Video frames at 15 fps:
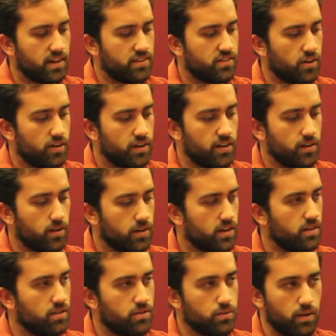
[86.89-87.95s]
as I started to
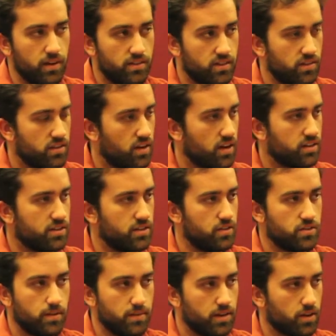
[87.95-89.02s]
look into this race and
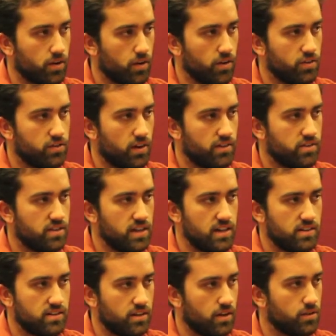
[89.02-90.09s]
talk to some of the current
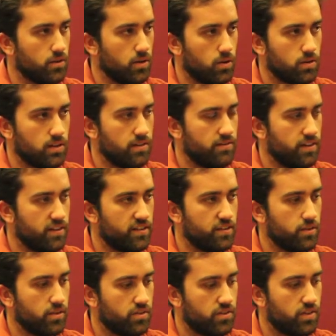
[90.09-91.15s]
trustees and other local
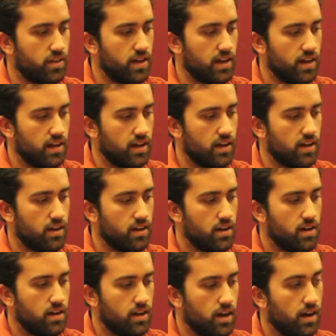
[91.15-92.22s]
officials, they
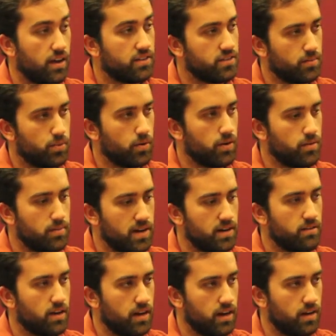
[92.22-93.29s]

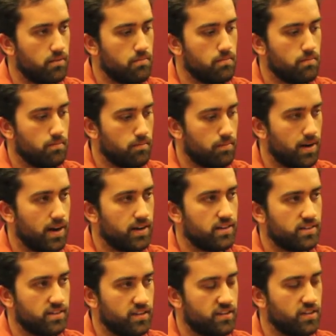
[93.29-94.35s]
supported me in
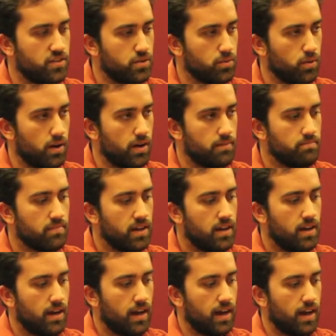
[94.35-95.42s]
my decision to run.
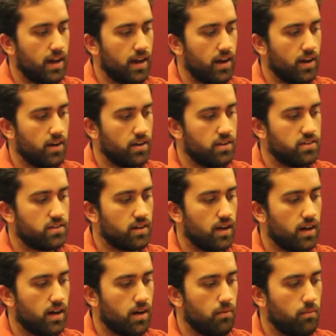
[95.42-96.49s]
And
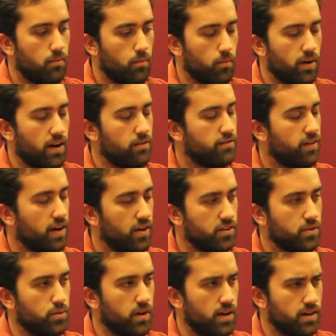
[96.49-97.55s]
when I
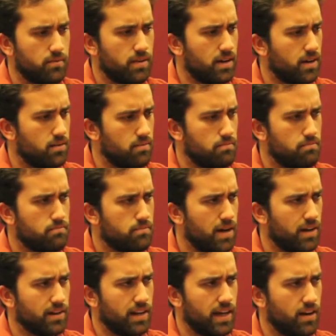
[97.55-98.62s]
filed to run in
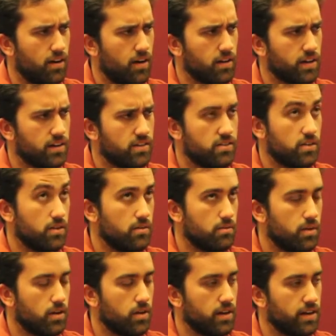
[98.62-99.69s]
about late
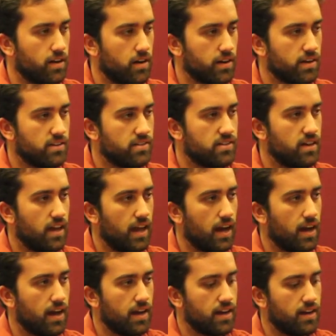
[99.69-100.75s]
August or early August,
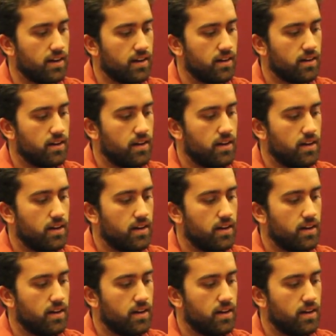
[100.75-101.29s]
I